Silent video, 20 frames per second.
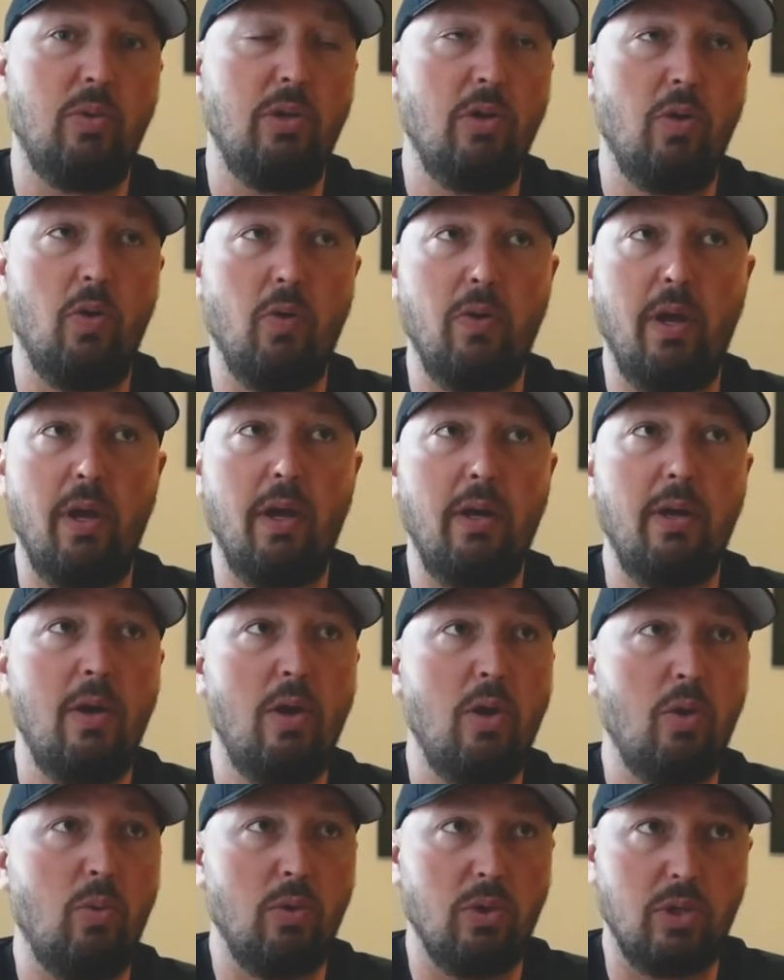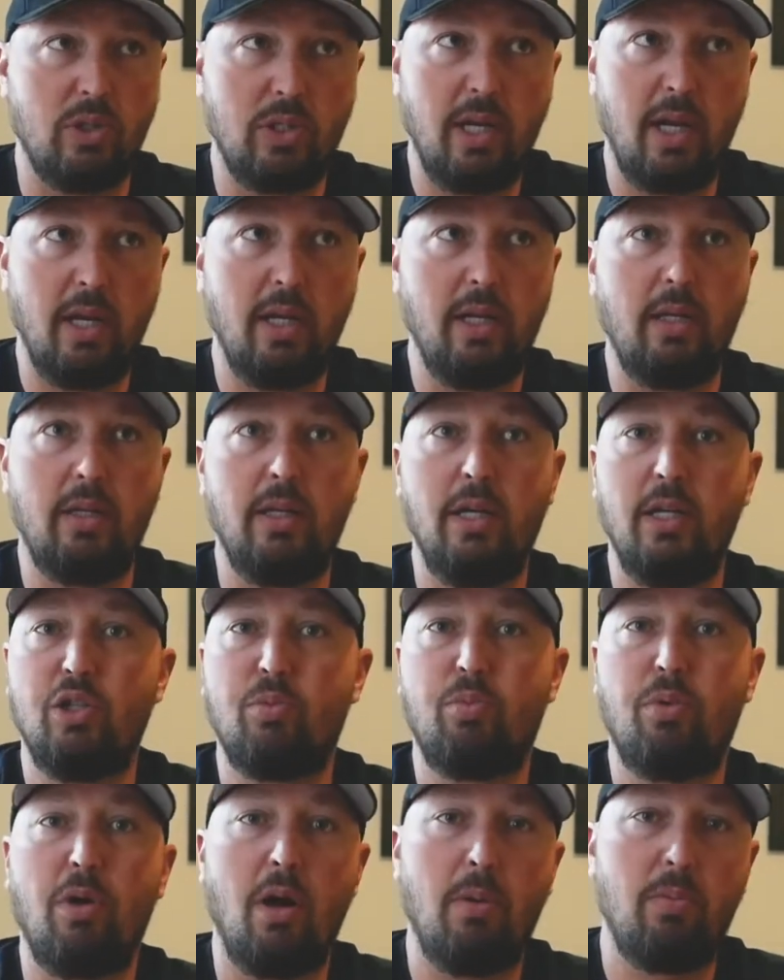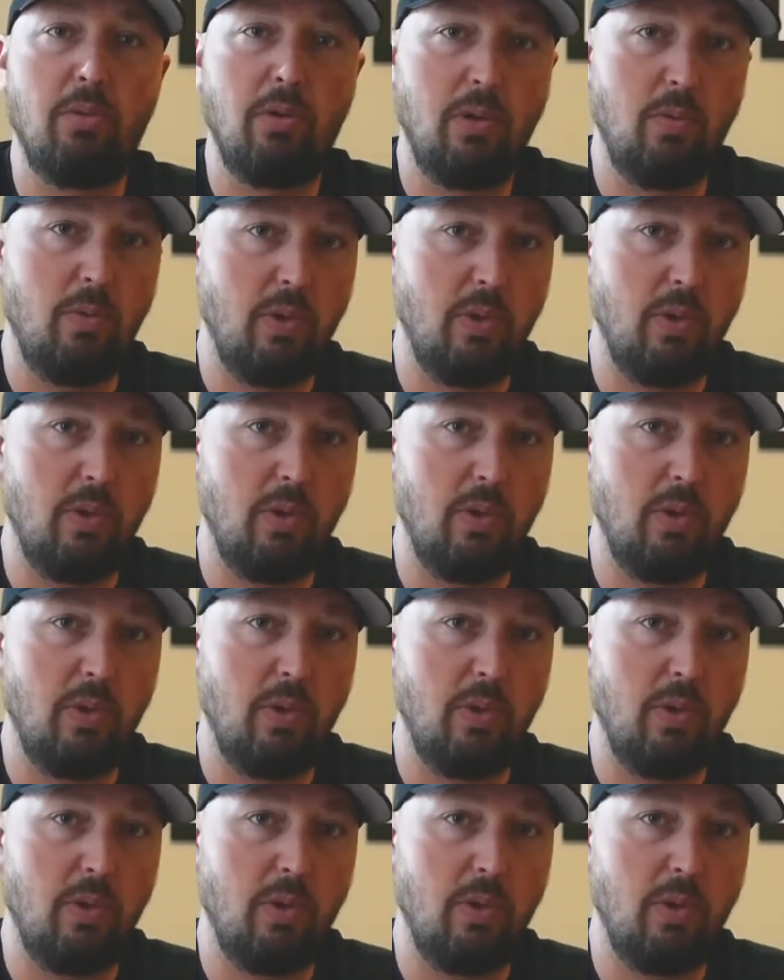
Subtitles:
we know that we're scaling things properly.